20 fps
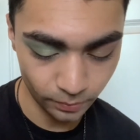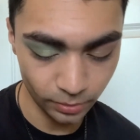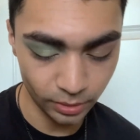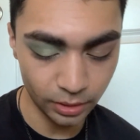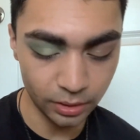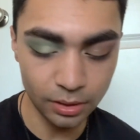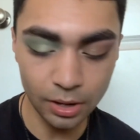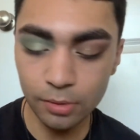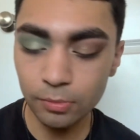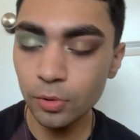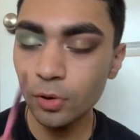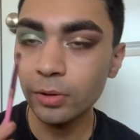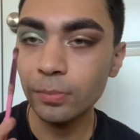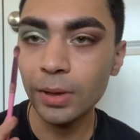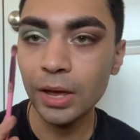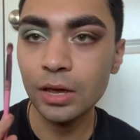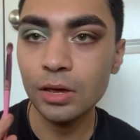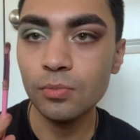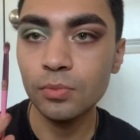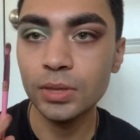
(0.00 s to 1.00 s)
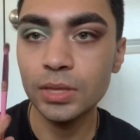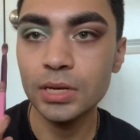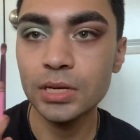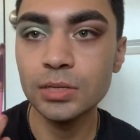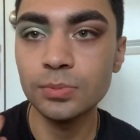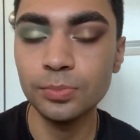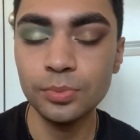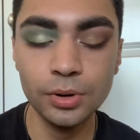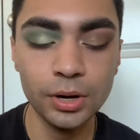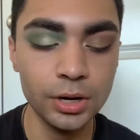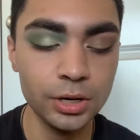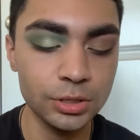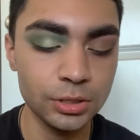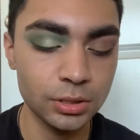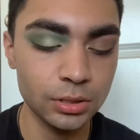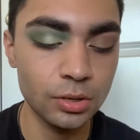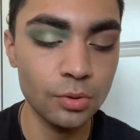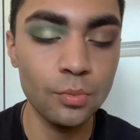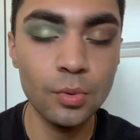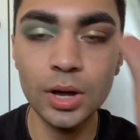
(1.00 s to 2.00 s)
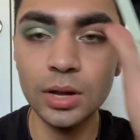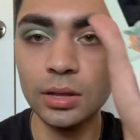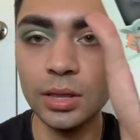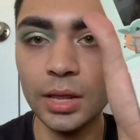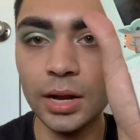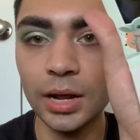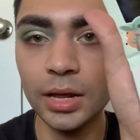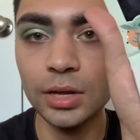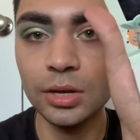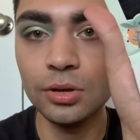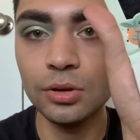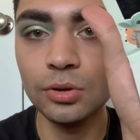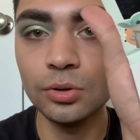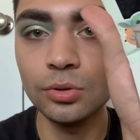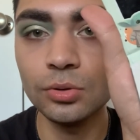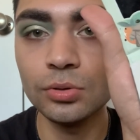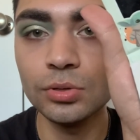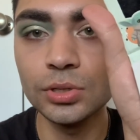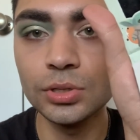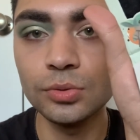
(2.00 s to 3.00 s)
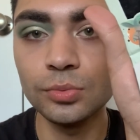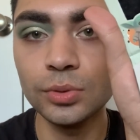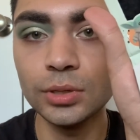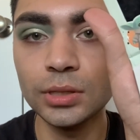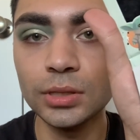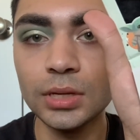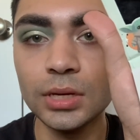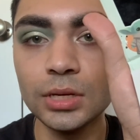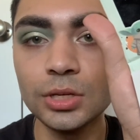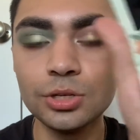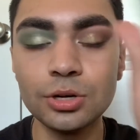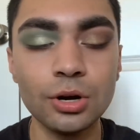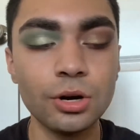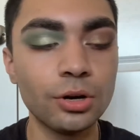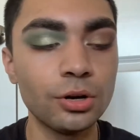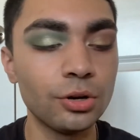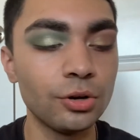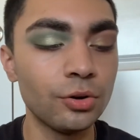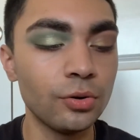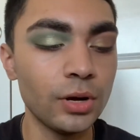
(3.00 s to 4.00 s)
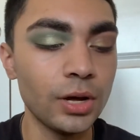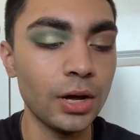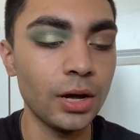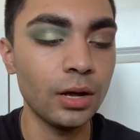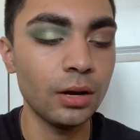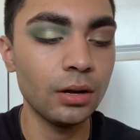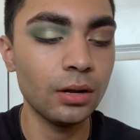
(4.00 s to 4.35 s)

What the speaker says: I'm going back in with this brush, the one that I used with the dark green.